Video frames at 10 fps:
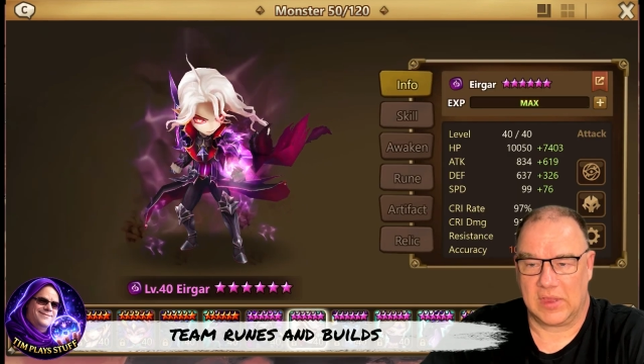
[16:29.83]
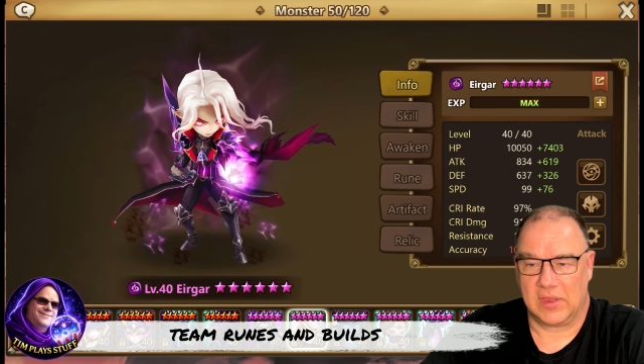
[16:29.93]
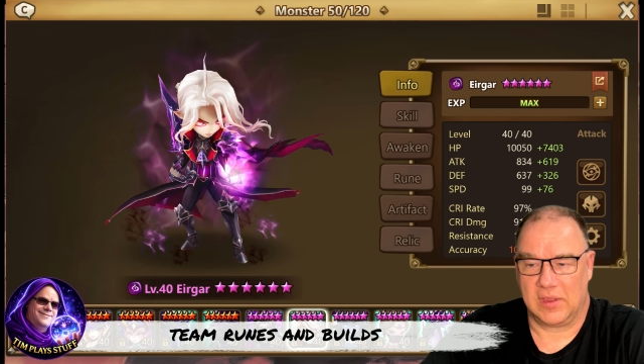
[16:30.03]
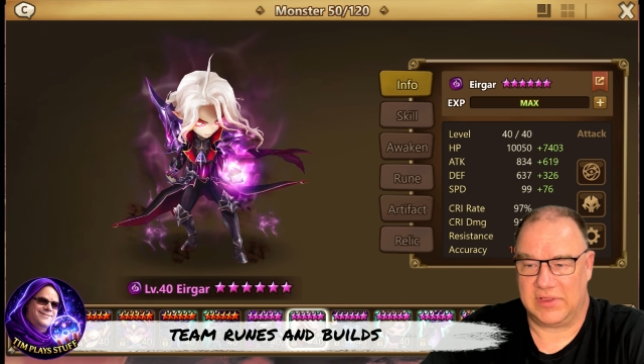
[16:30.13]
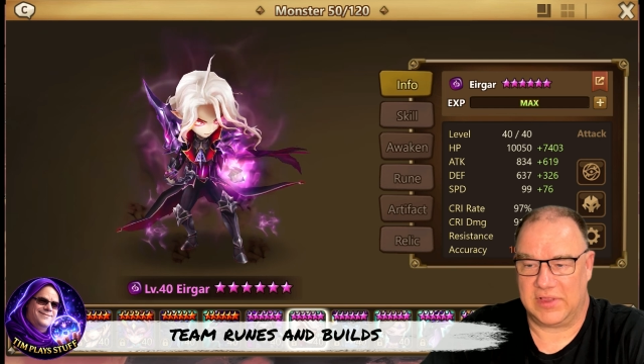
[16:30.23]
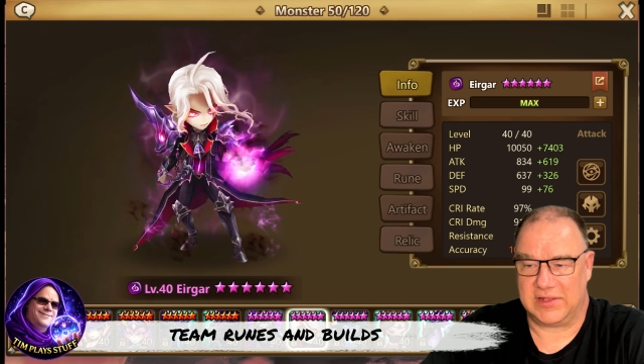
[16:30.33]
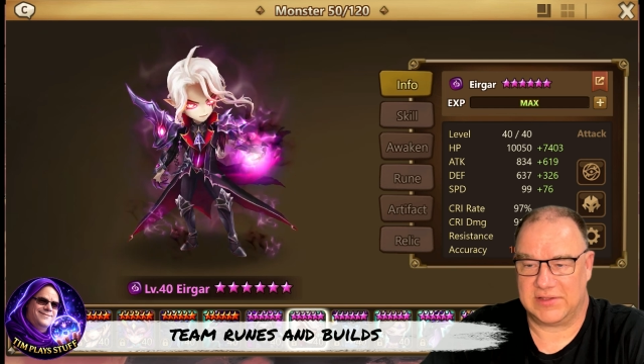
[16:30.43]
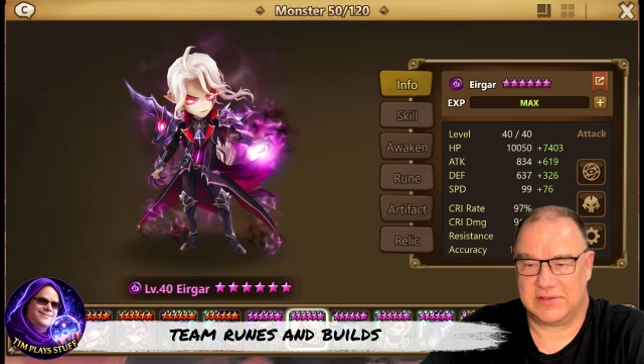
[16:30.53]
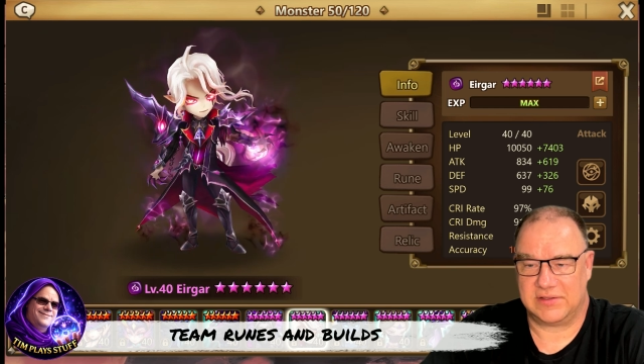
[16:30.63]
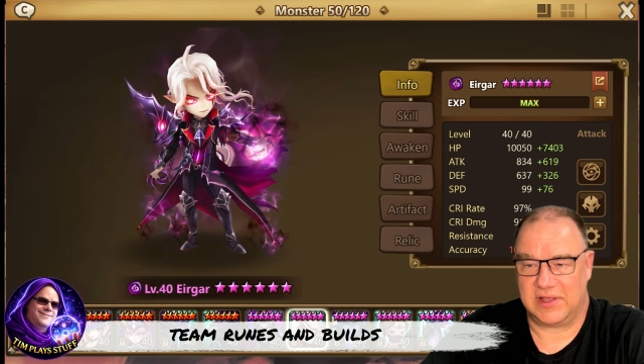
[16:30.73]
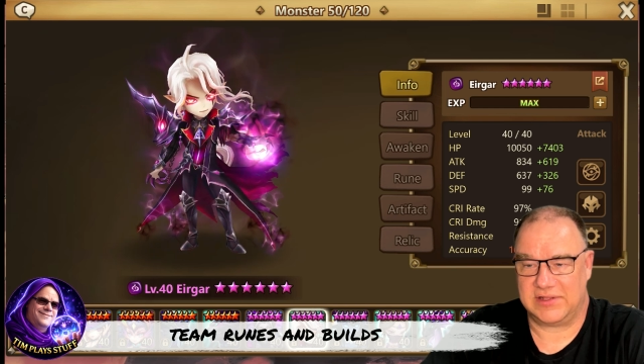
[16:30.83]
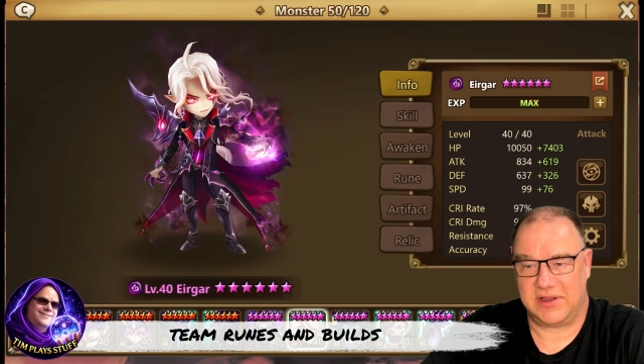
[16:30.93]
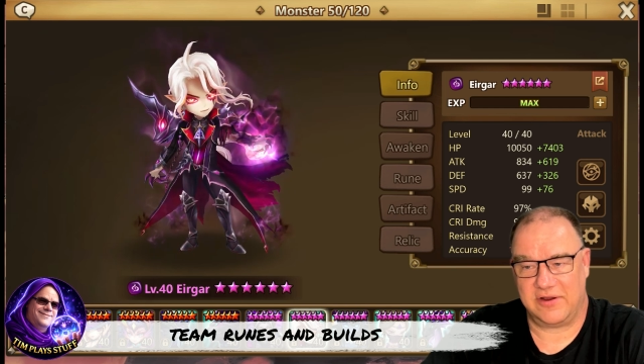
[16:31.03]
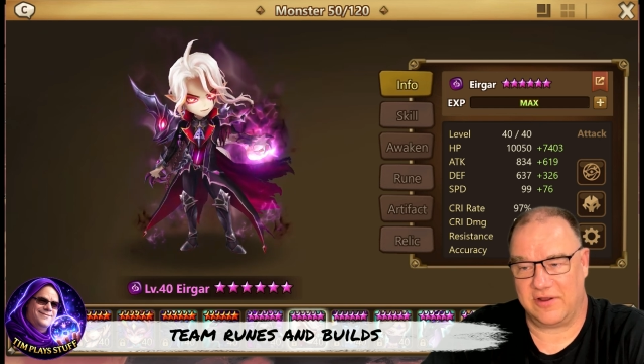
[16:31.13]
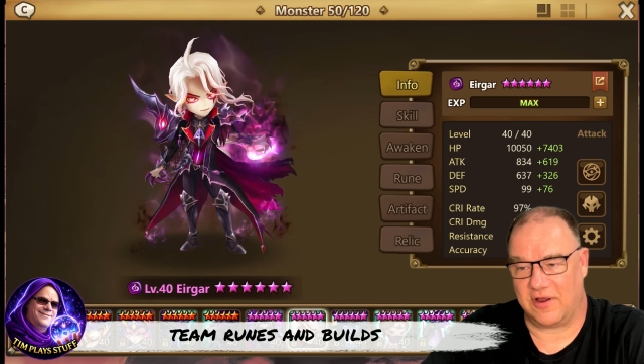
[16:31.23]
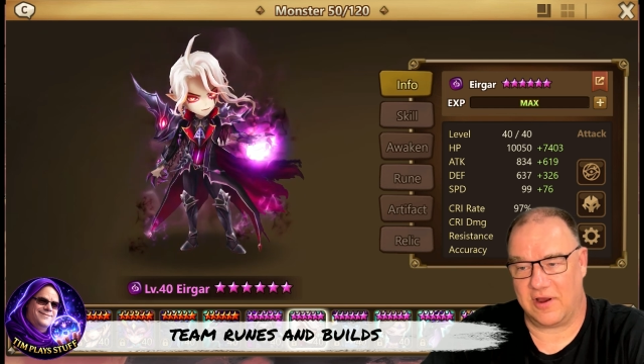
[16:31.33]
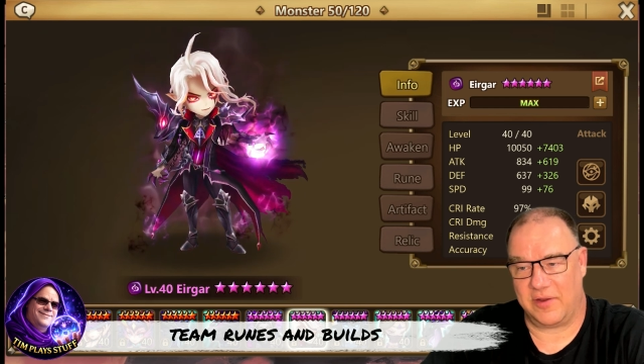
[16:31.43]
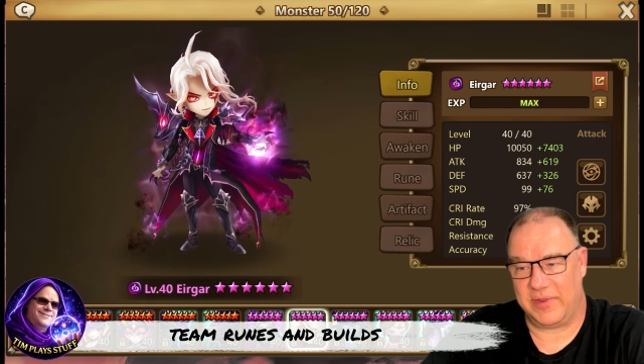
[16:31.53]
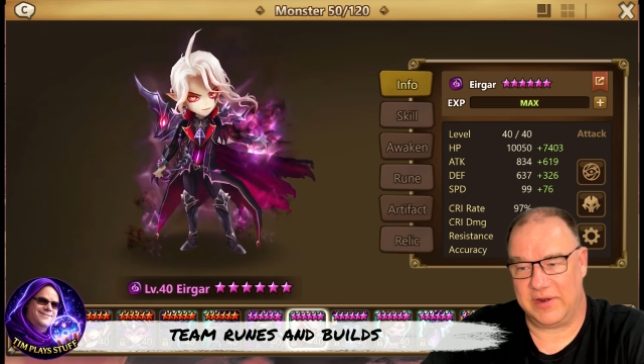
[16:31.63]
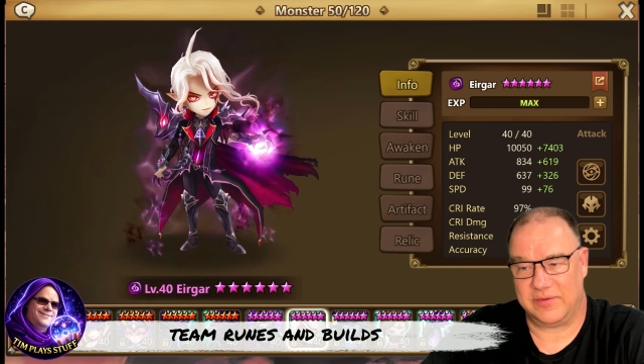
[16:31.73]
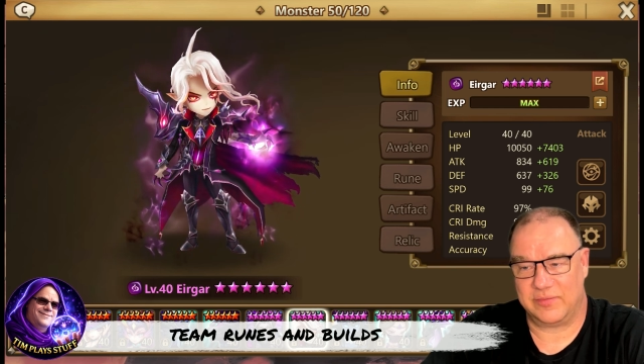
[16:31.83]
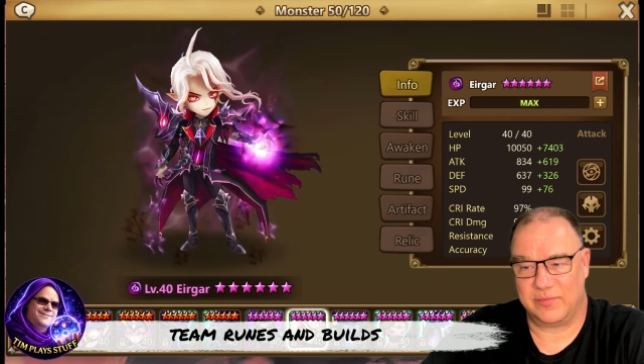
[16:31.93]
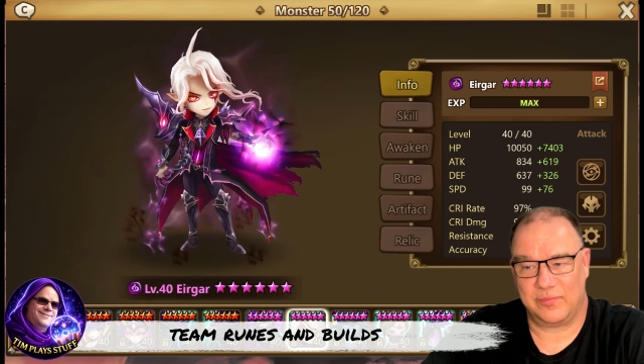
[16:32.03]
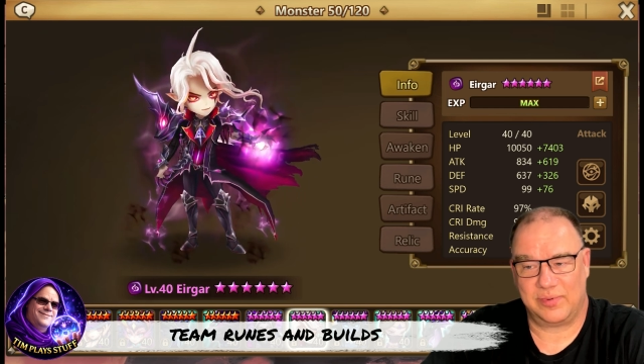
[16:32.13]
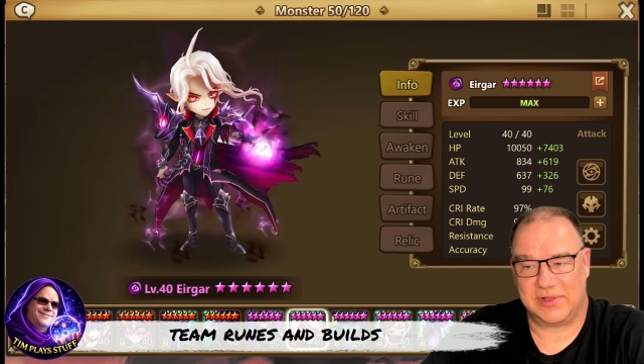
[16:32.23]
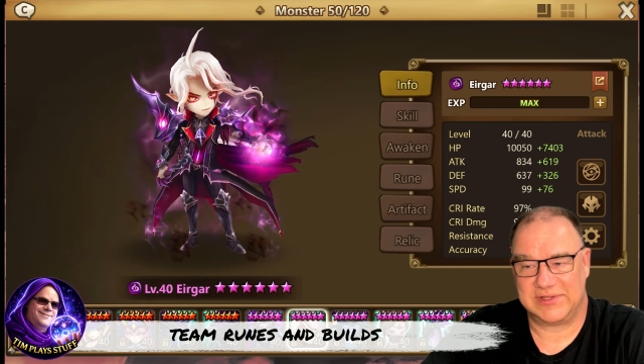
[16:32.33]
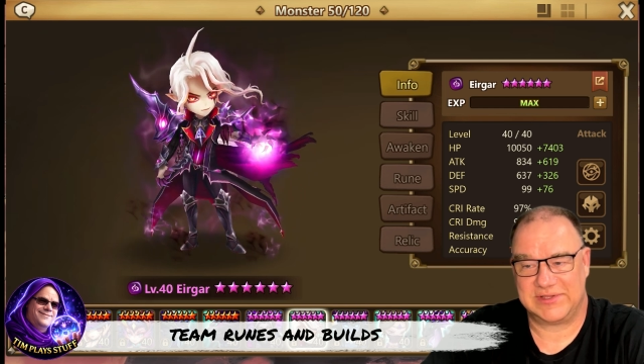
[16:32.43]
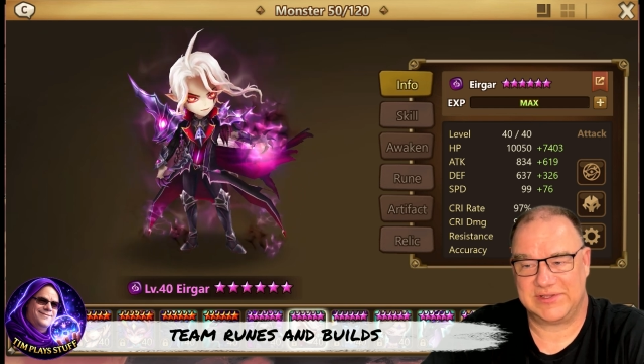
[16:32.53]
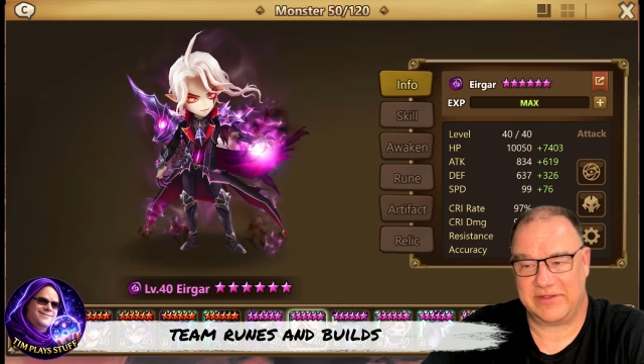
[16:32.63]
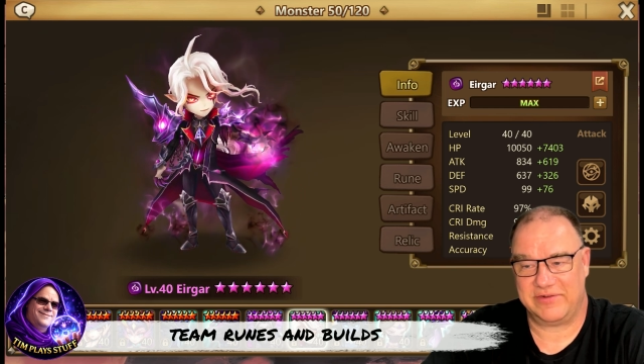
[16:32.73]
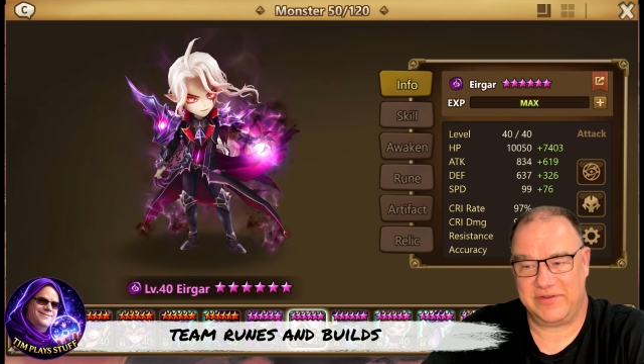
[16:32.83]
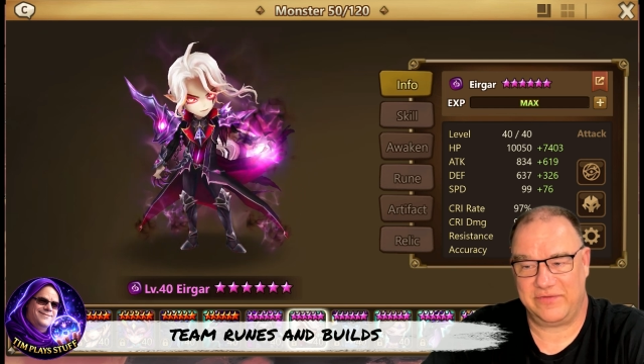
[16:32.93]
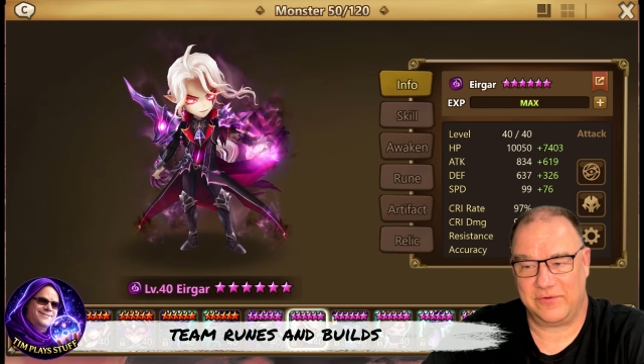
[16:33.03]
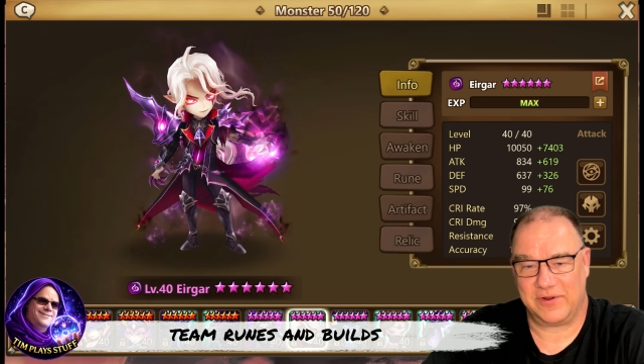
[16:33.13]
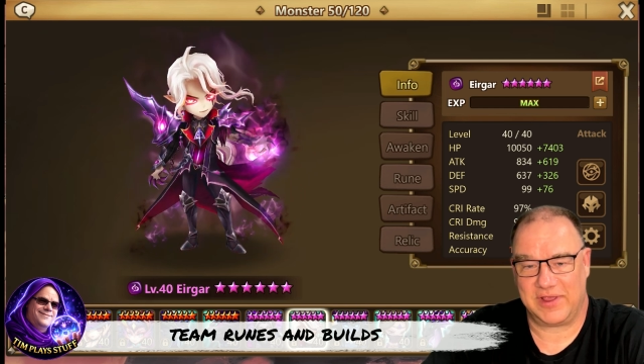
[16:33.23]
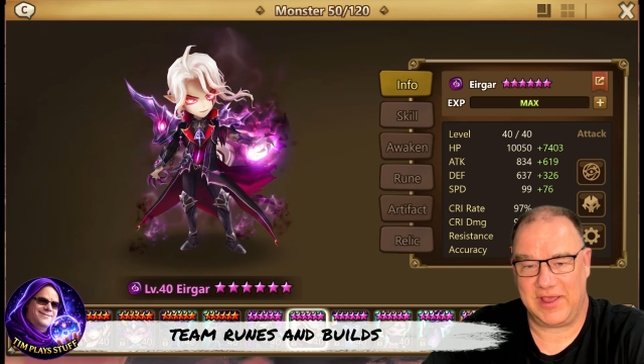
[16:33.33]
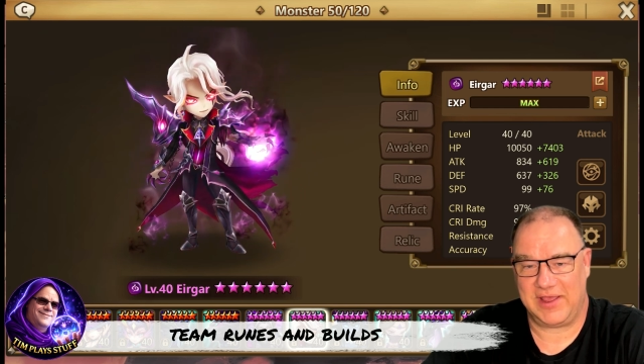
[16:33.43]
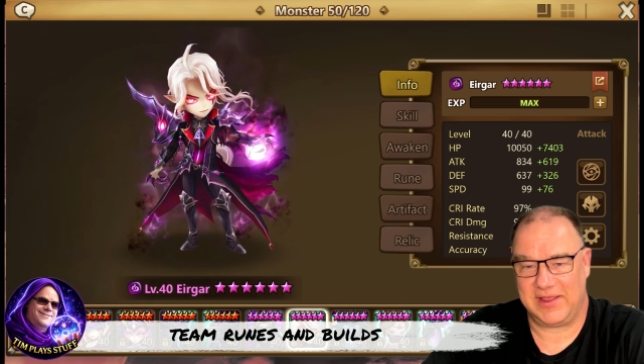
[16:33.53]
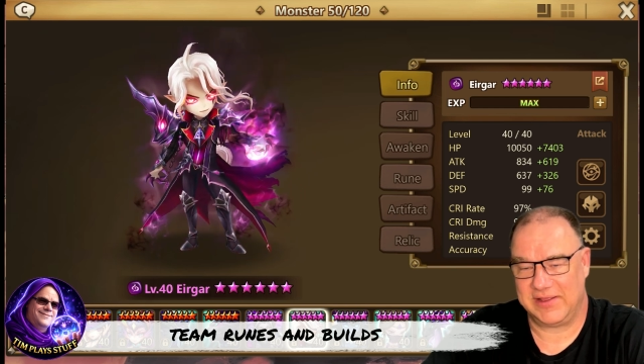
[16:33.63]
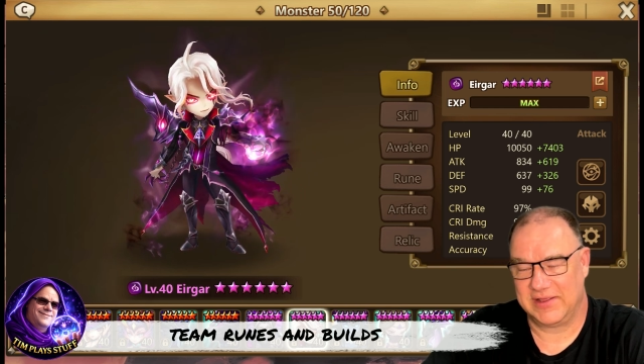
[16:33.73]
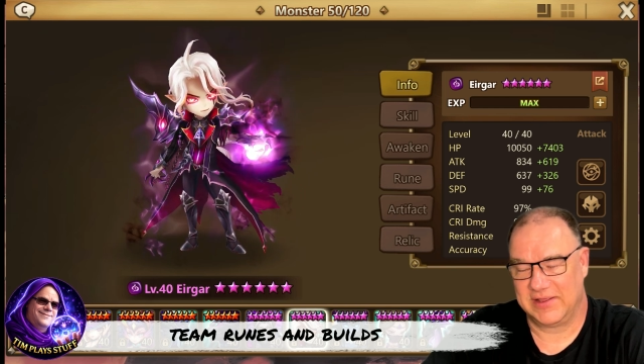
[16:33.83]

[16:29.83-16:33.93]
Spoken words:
But that's Aragar. I mean, plus 74k,